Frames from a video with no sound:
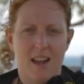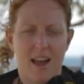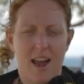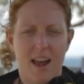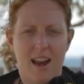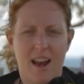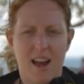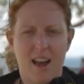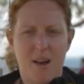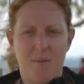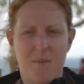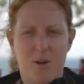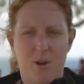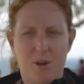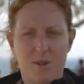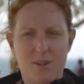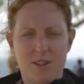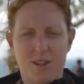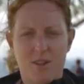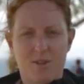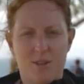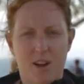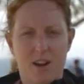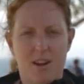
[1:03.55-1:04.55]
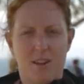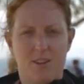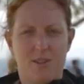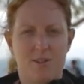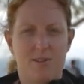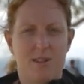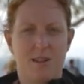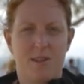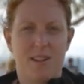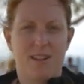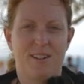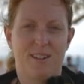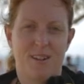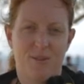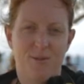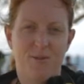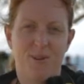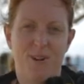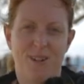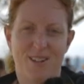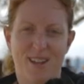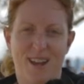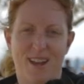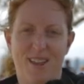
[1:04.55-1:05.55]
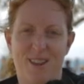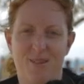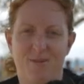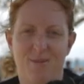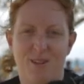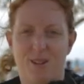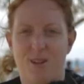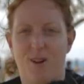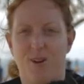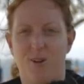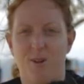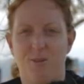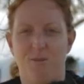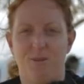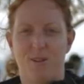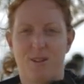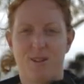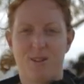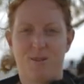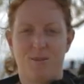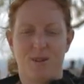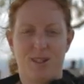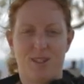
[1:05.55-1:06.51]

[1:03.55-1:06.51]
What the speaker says: And I'm also trying to do something different to other photographers,